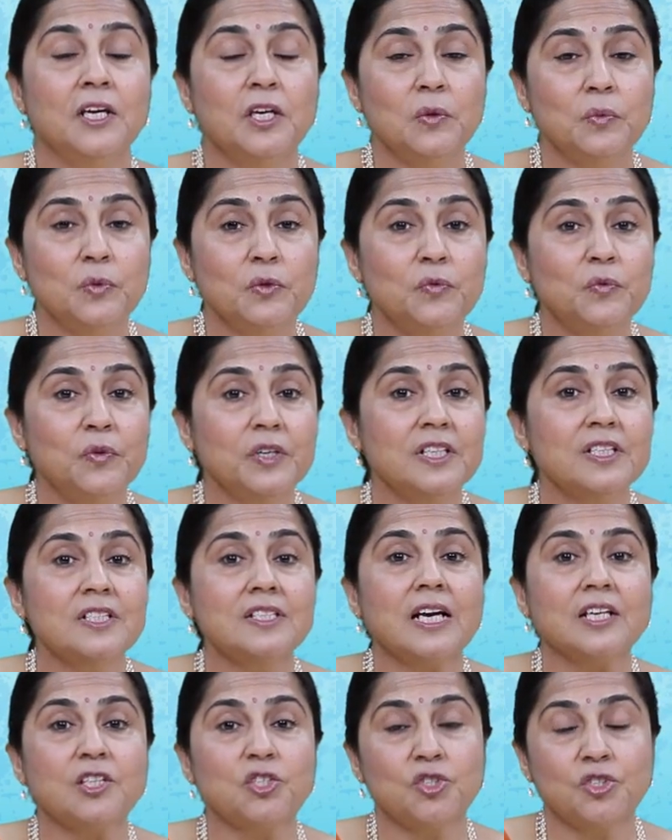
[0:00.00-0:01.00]
He would wear
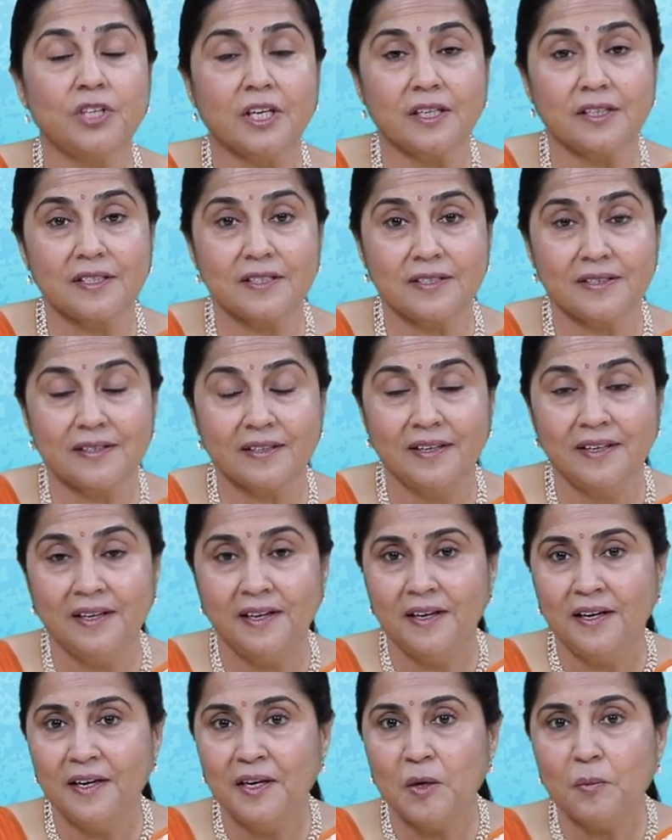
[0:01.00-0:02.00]
such things,
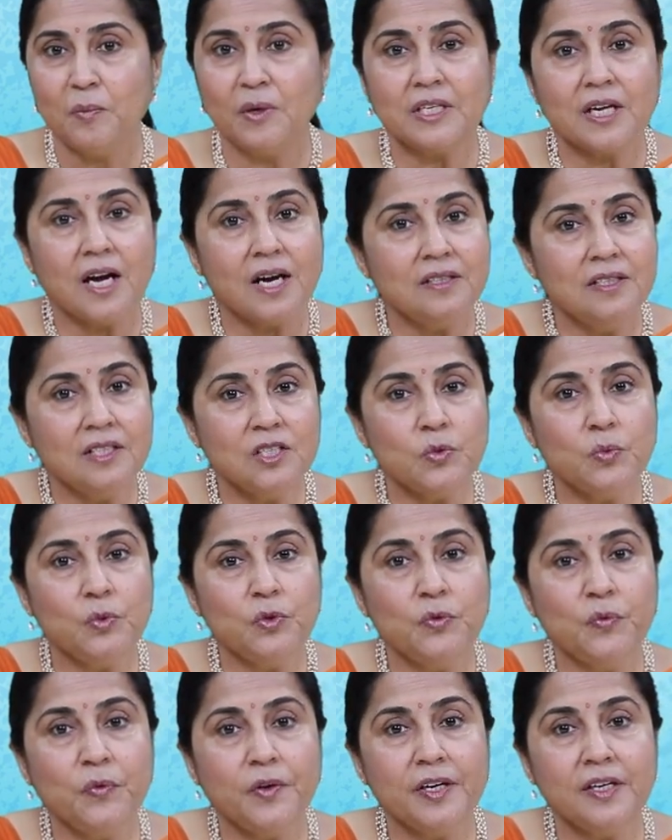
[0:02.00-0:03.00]
but others
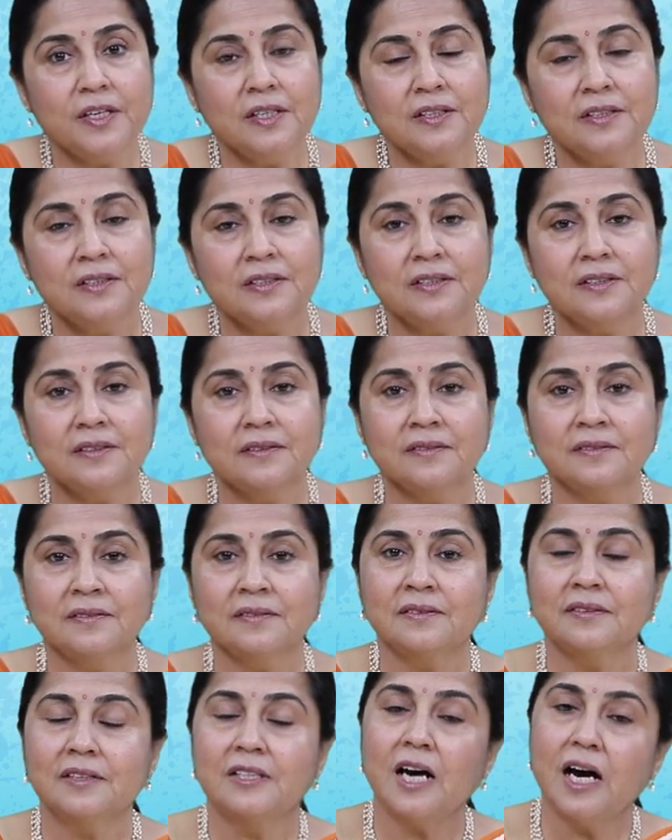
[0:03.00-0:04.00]
would wear
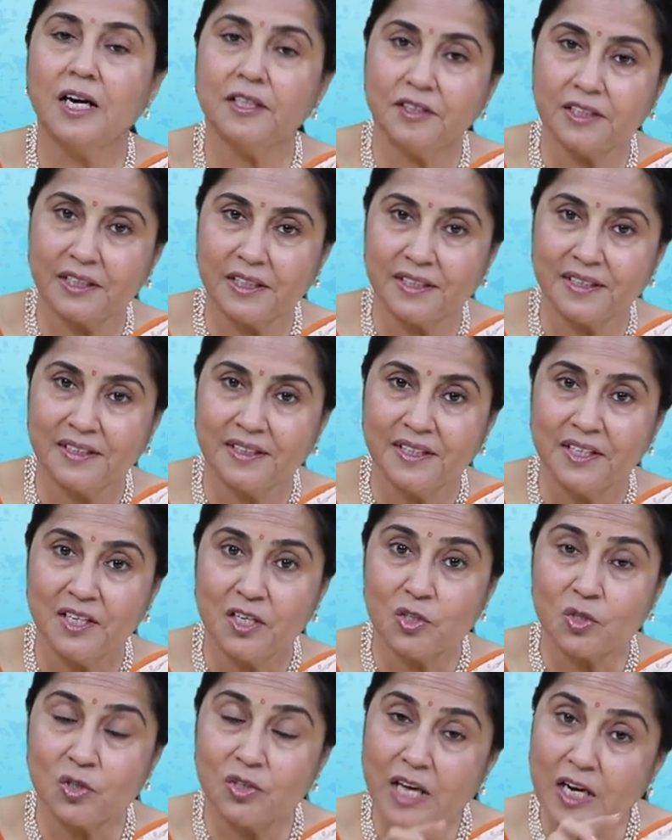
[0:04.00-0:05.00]
khadi.
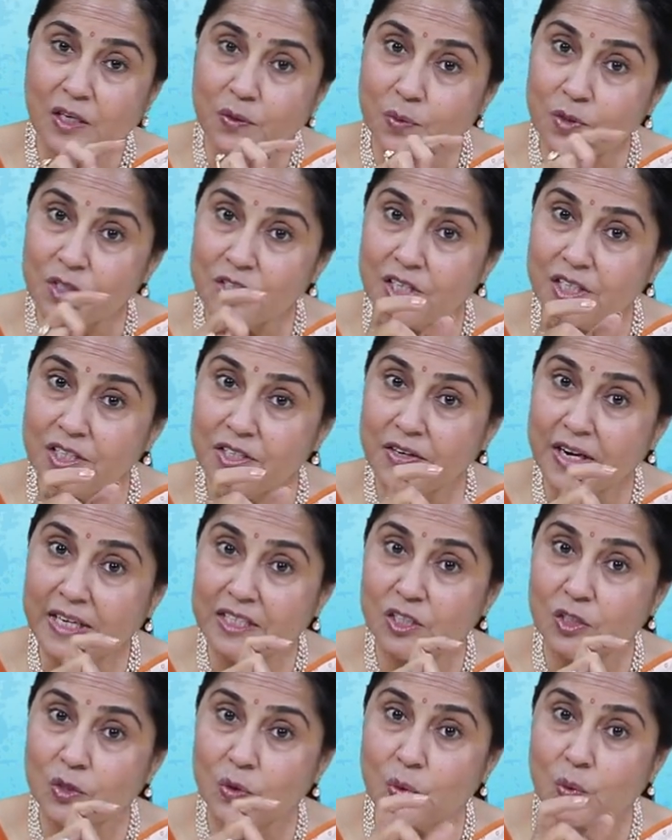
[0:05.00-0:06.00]
So that was the
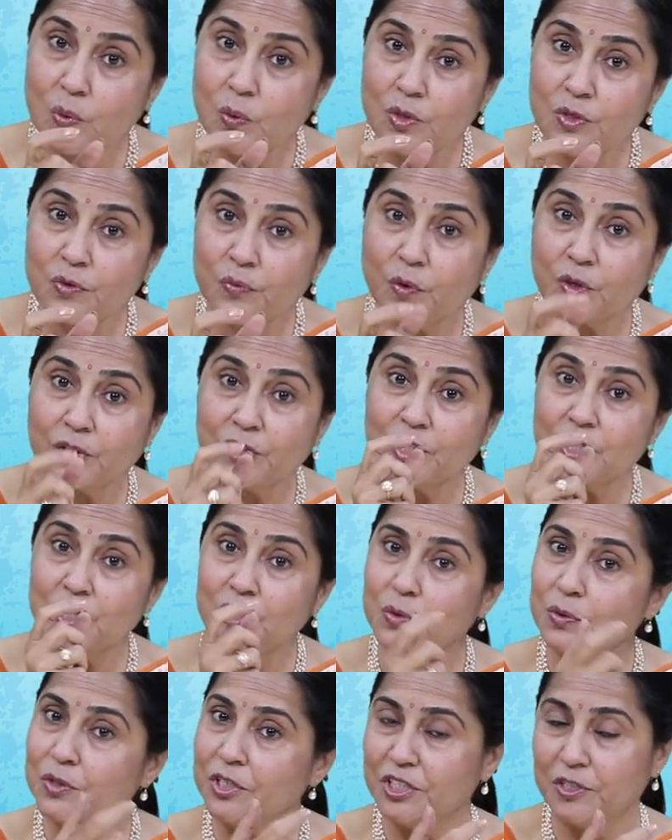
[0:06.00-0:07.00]
dress code for the
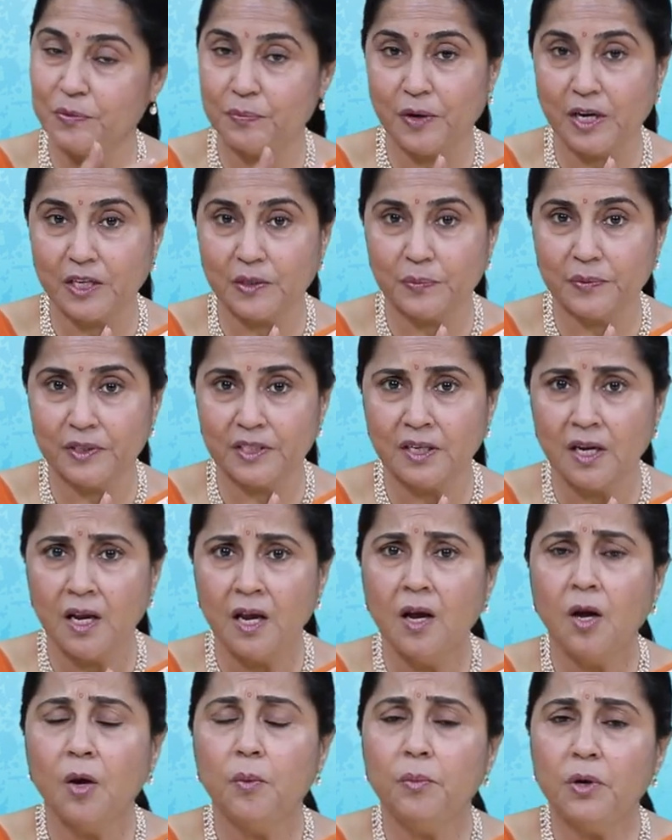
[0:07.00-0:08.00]
story department,
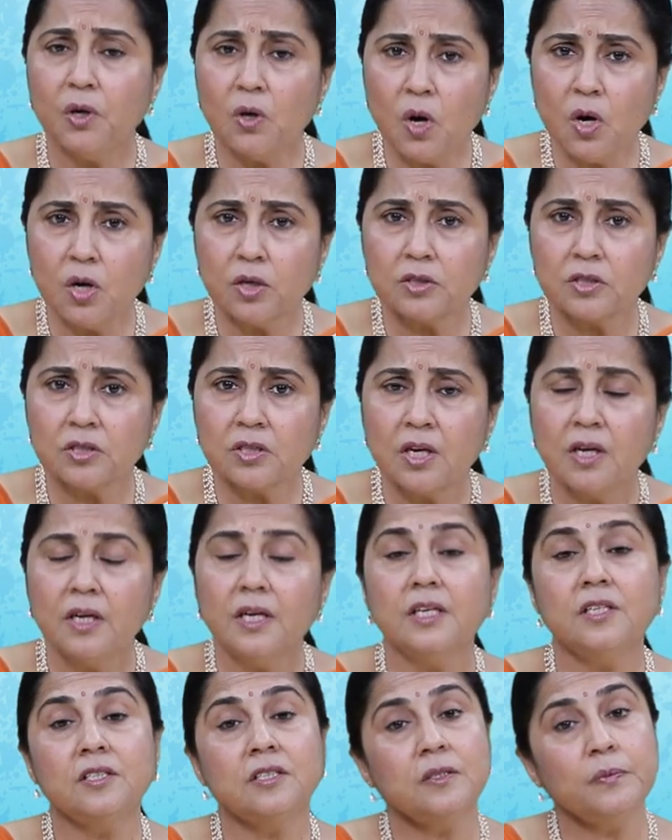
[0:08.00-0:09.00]
because
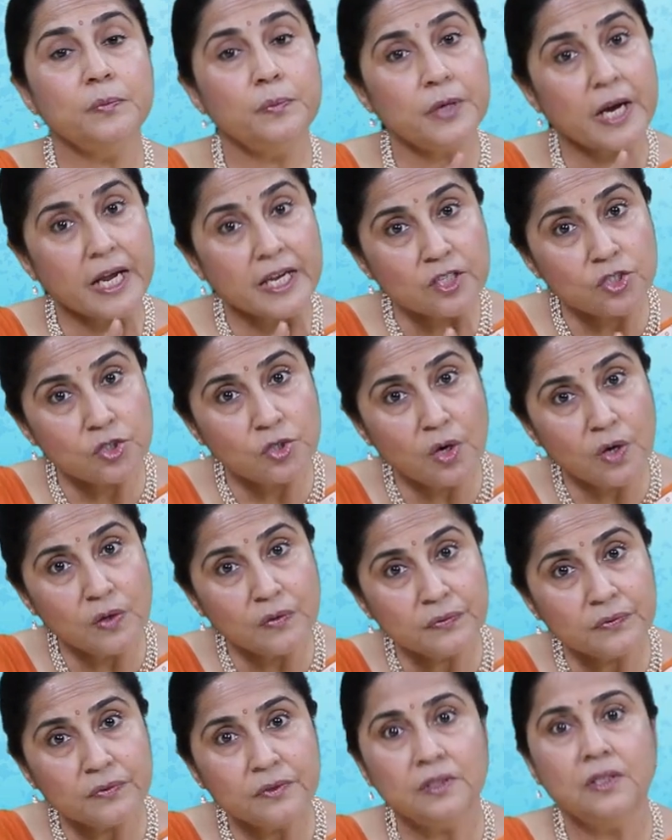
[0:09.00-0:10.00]
it comprised
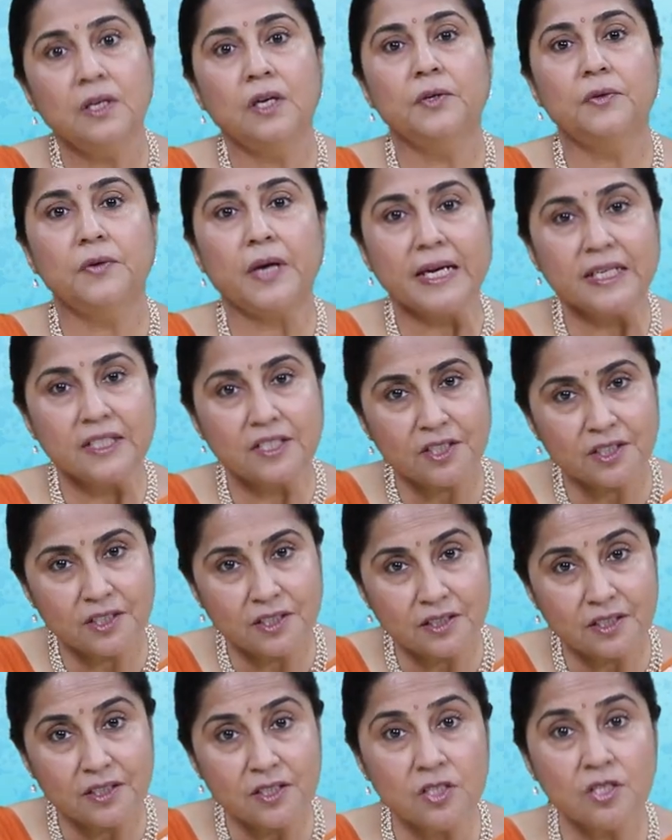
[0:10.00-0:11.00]
of
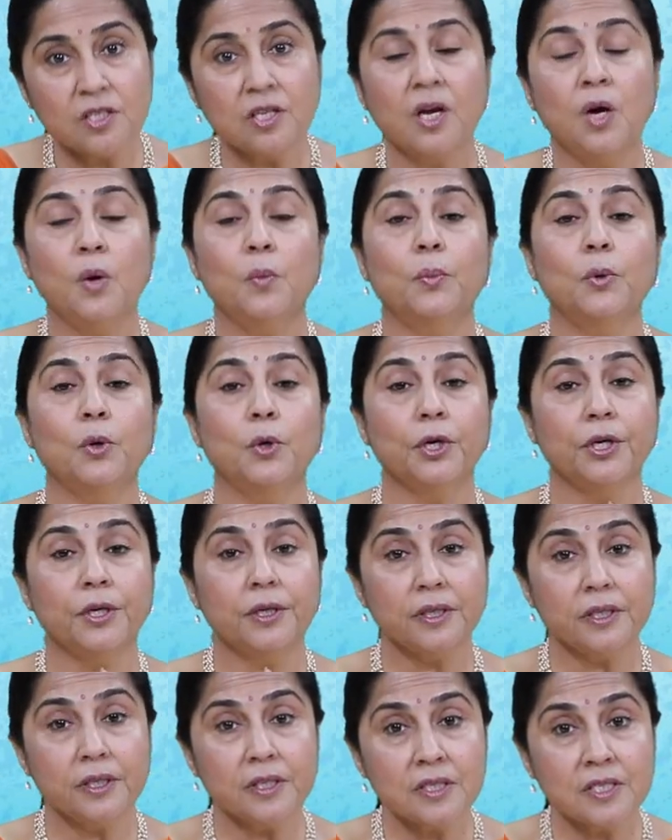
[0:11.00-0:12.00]
writers,
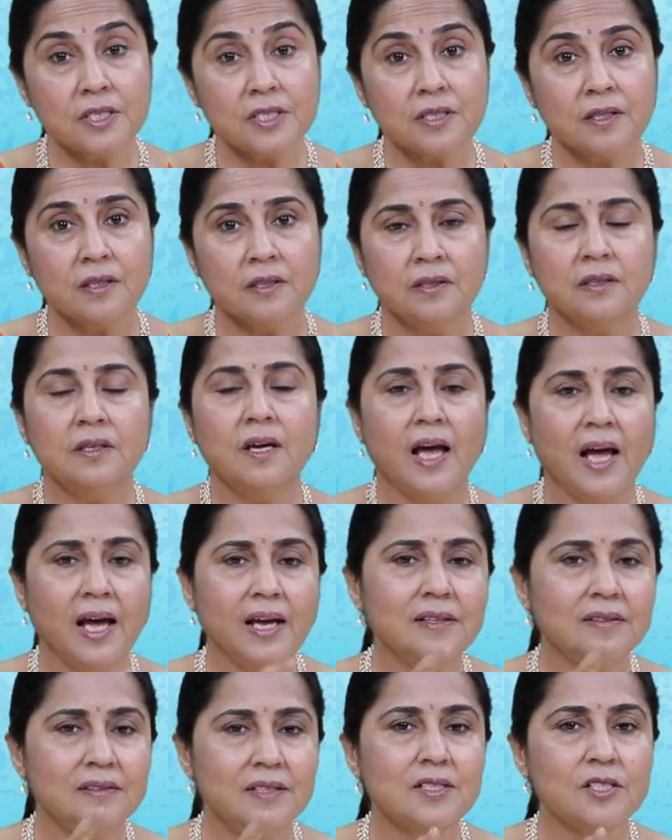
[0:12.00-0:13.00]
poets
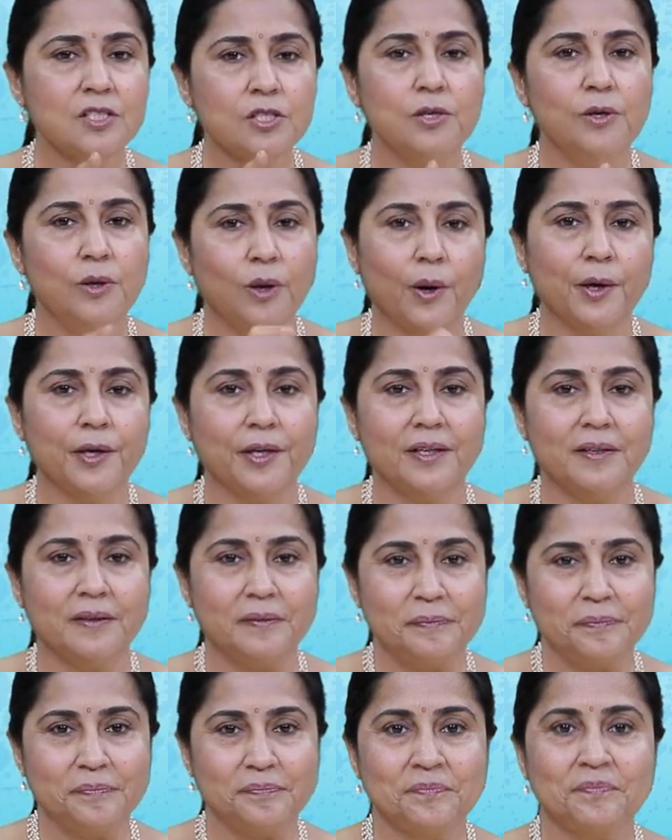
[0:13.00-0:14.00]
and this lawyer.